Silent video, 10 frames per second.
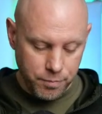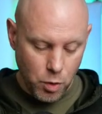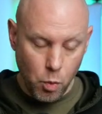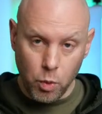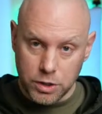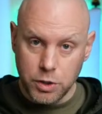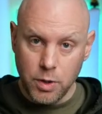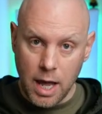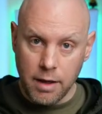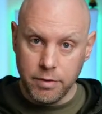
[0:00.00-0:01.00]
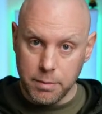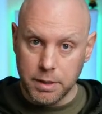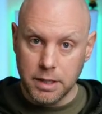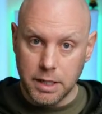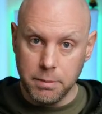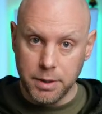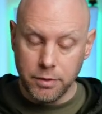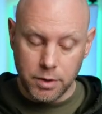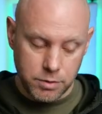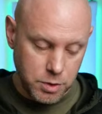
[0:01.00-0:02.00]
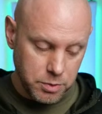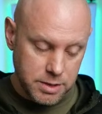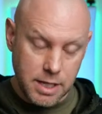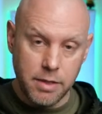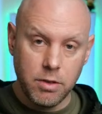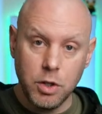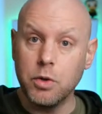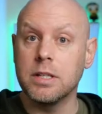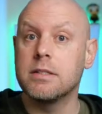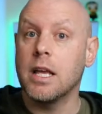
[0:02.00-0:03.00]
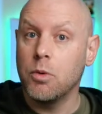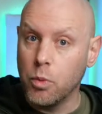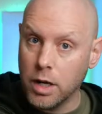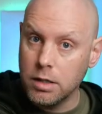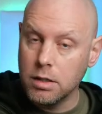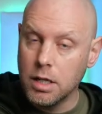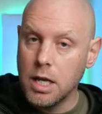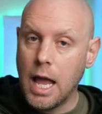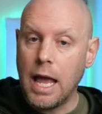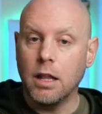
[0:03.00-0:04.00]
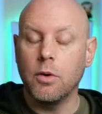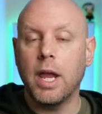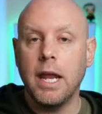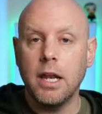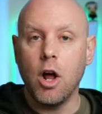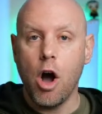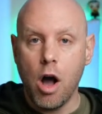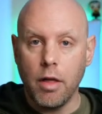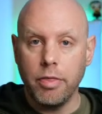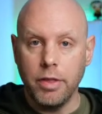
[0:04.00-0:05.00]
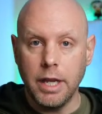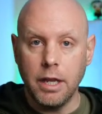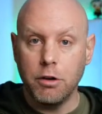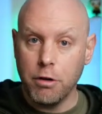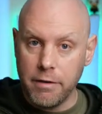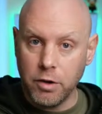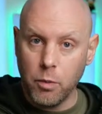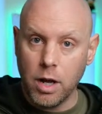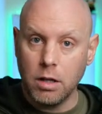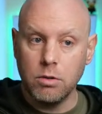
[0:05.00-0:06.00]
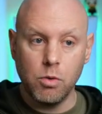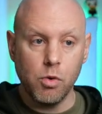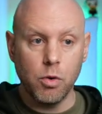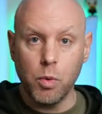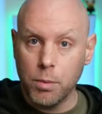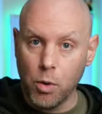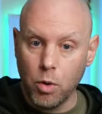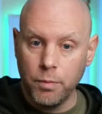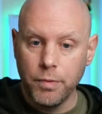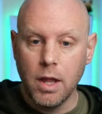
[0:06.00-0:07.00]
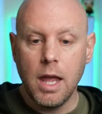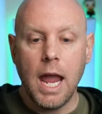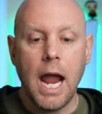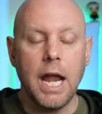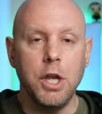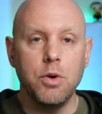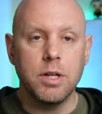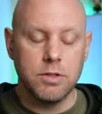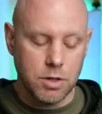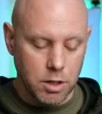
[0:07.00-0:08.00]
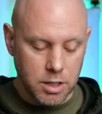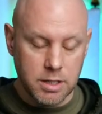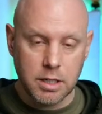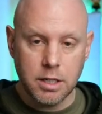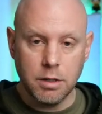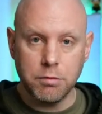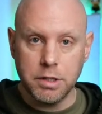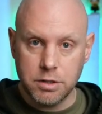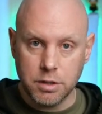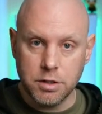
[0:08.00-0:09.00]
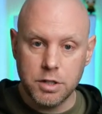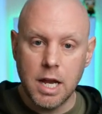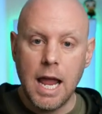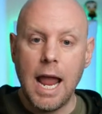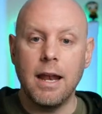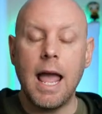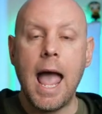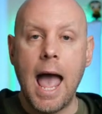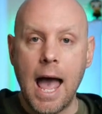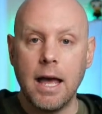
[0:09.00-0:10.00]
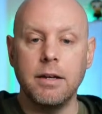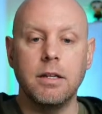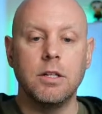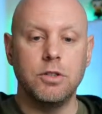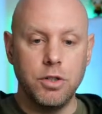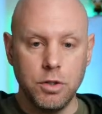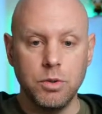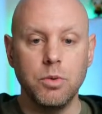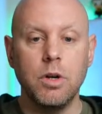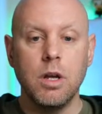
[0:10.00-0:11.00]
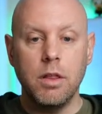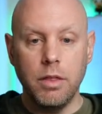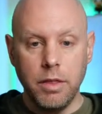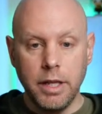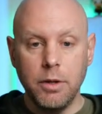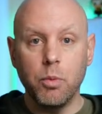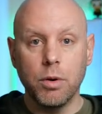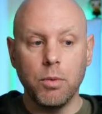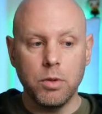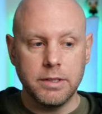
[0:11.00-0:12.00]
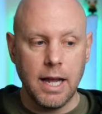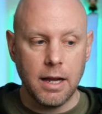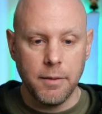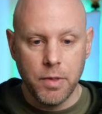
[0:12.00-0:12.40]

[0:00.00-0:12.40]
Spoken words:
Once you have the ability to build those, you can send one and locate it on the gravity well or wormhole, and you can start conducting research and add to the wormhole tech.